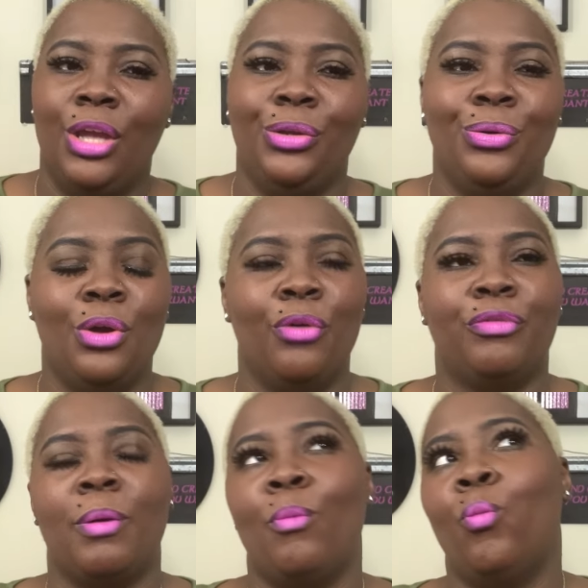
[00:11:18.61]
you know,
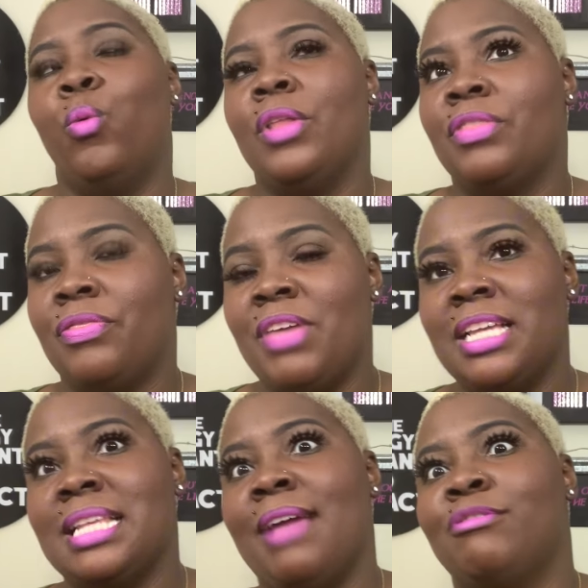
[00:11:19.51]
from what the
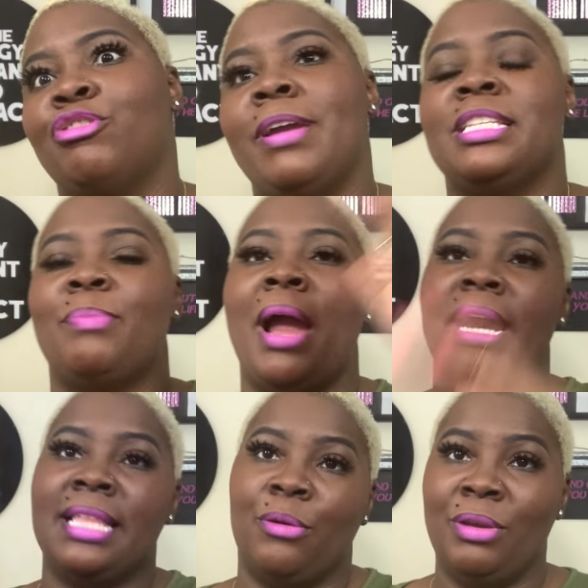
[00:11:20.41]
things that have
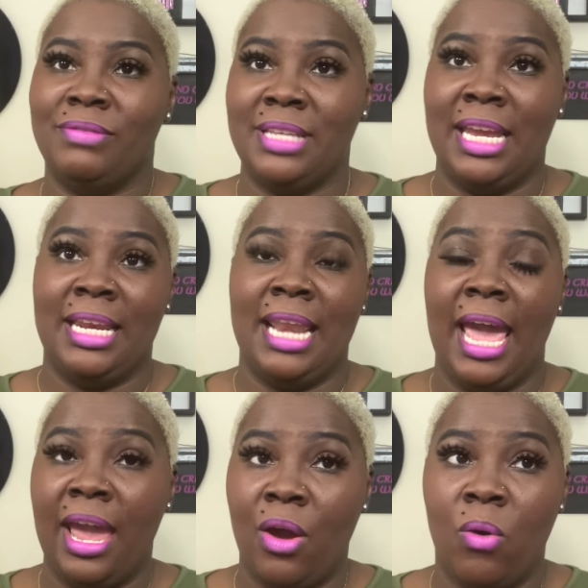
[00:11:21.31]
transpired that we've seen
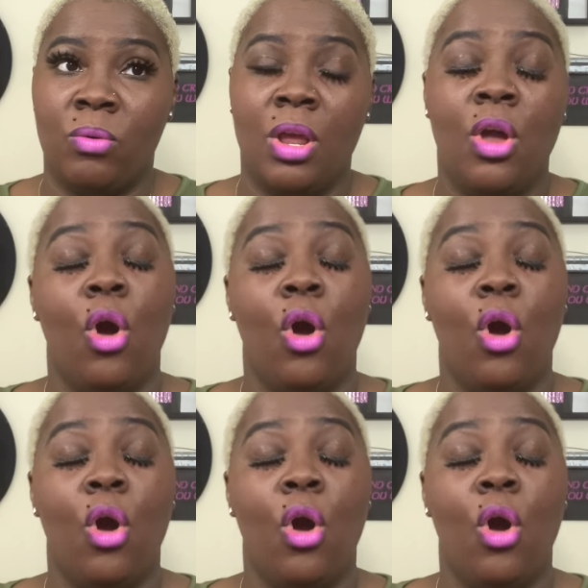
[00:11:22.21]
now